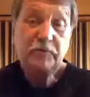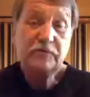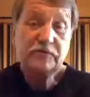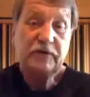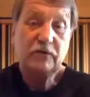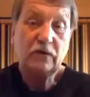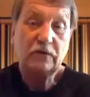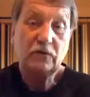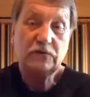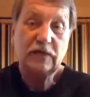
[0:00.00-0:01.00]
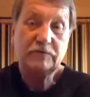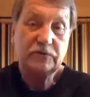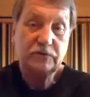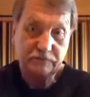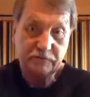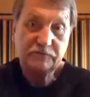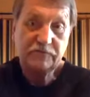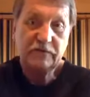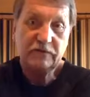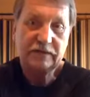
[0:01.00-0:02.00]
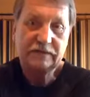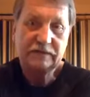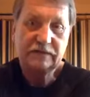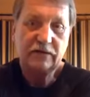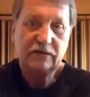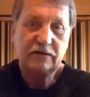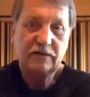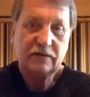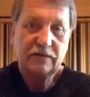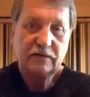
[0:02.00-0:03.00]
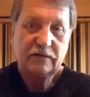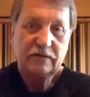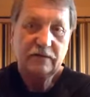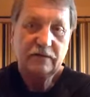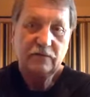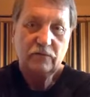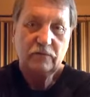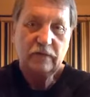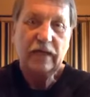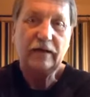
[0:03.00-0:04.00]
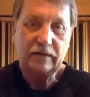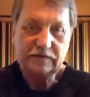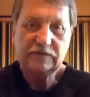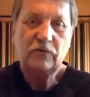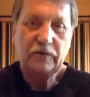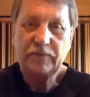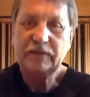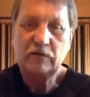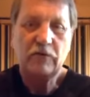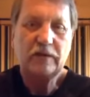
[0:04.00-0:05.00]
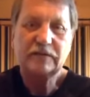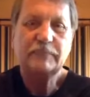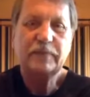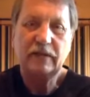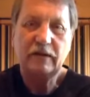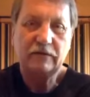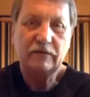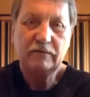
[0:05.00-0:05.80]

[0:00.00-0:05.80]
first finger on the whole time too. Your first finger has to stay on. Yeah, because it's been there.